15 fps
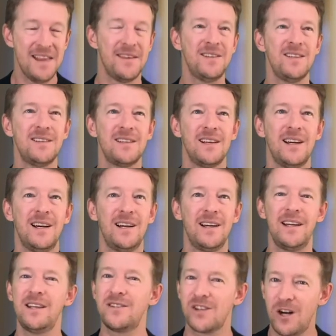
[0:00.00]
This is
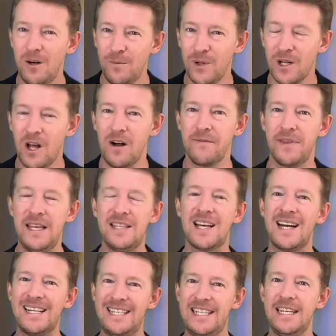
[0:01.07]
an example of
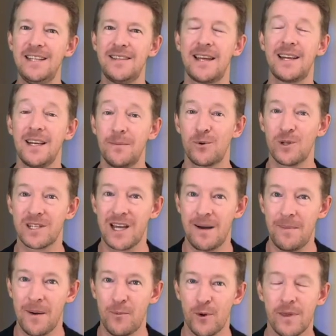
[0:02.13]
these ideas that liberals
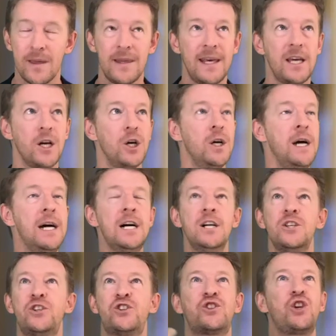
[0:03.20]
come up with and they go,
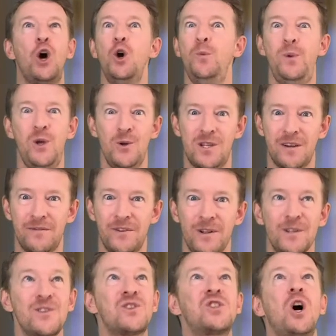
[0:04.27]
so
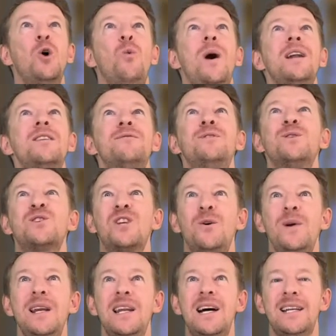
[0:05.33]
beautiful, so wonderful,
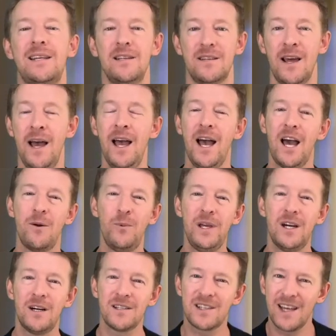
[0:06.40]
so enlightened. And
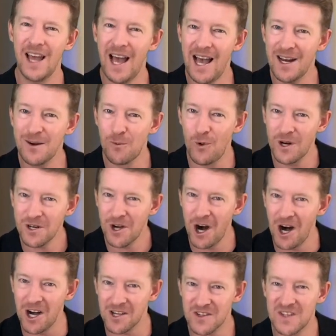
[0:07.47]
we ask, at what
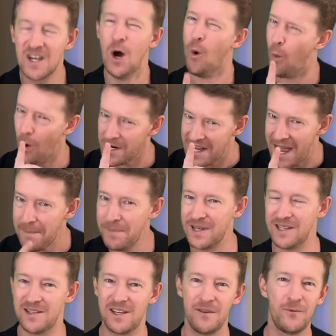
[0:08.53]
cost? What
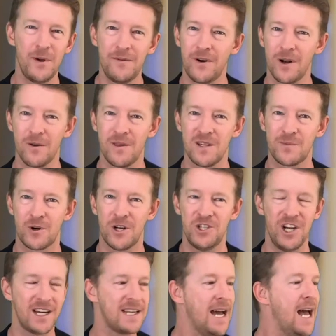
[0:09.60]
happens if we follow this
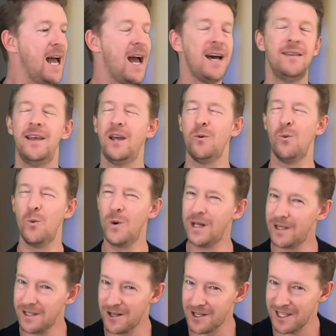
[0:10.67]
project? And they
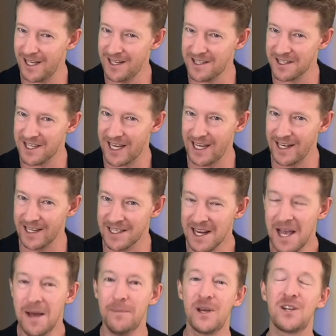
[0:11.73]
will not entertain it
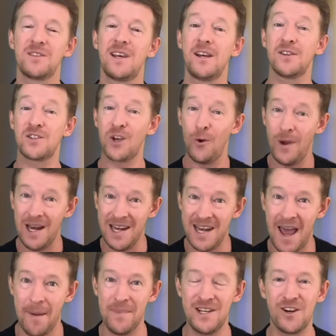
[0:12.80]
because they are so
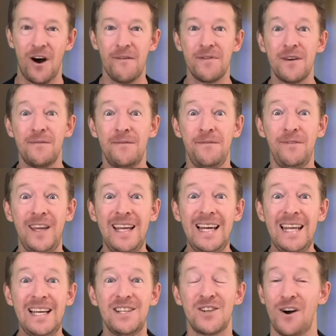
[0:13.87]
enamored of the
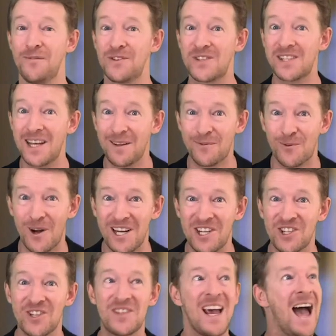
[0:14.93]
feelings of
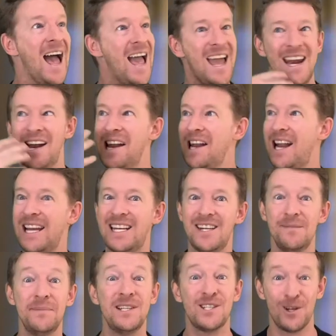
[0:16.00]
self-righteous
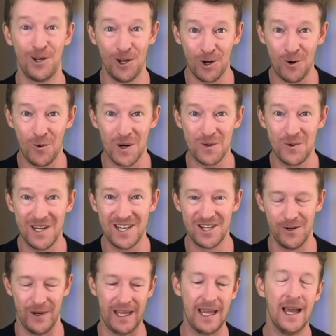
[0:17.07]
enlightenment. Look what we're
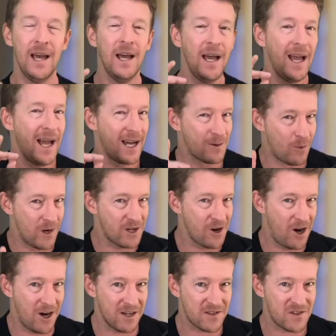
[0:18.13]
doing. At what
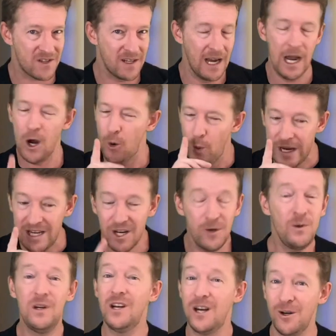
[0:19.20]
cost? We
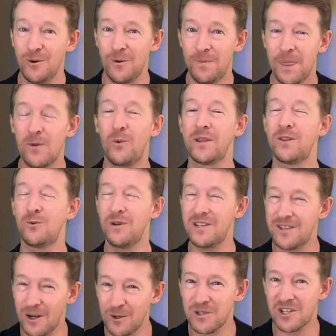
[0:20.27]
don't know what the
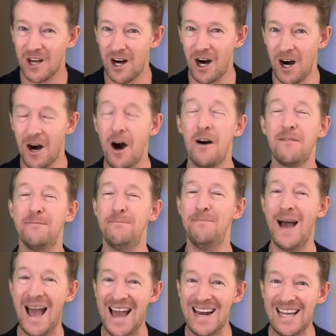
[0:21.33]
results are of
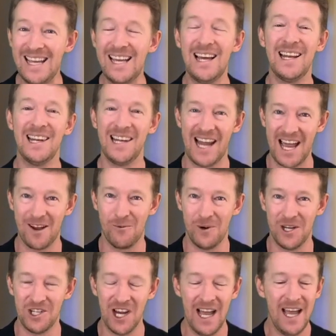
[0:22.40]
banning
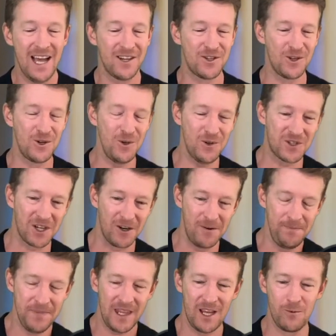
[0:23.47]
language, and to do
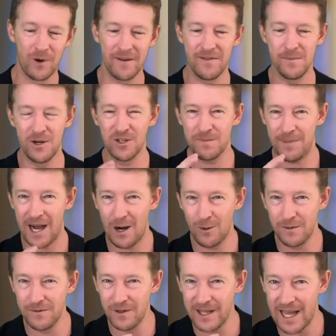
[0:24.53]
so in one of the most
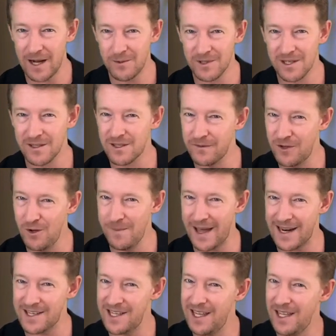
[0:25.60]
powerful councils of
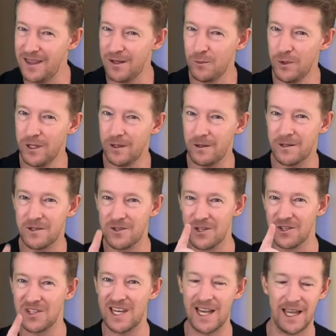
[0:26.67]
humanity in the world,
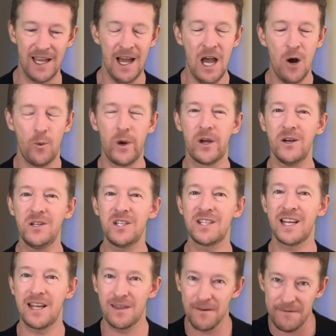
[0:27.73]
to say, we're going to
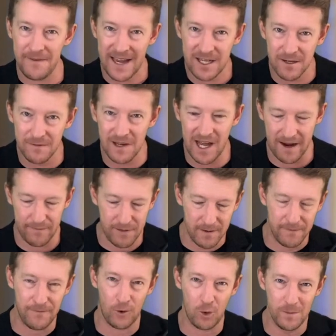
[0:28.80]
take the fact of life,
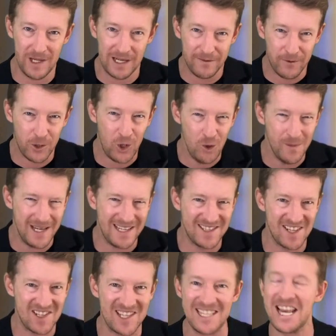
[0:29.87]
the formula for human
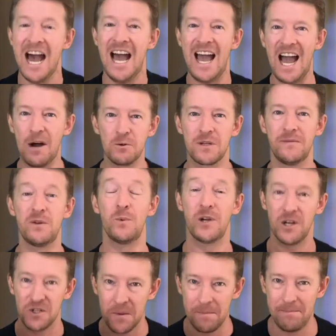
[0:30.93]
existence, out of it, we're
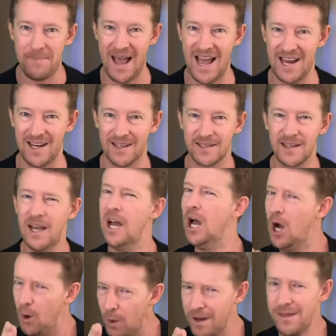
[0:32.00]
going to ban it.
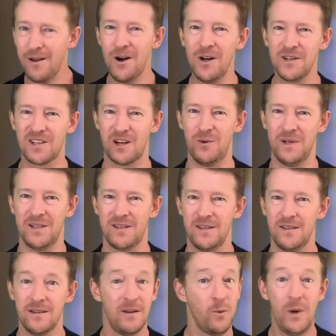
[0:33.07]
What are the
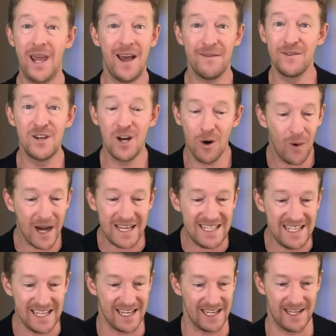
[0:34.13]
consequences? We have no
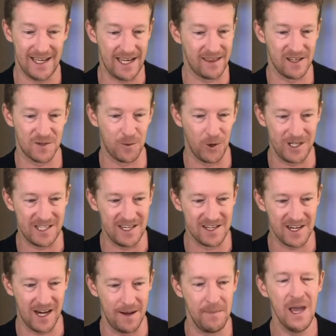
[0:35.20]
idea at this point in
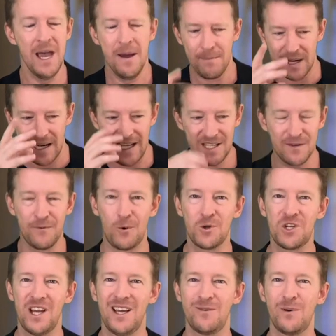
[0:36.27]
time, but let's
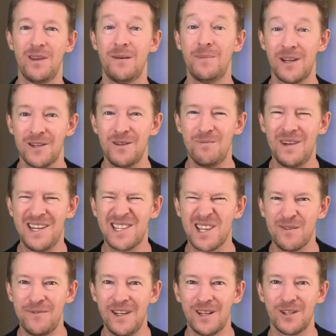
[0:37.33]
forge ahead with it because it makes
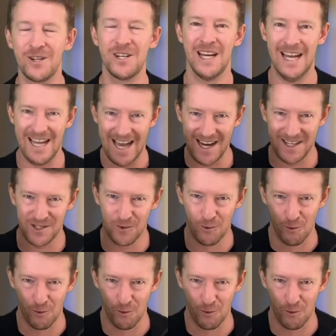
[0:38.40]
us feel good and it's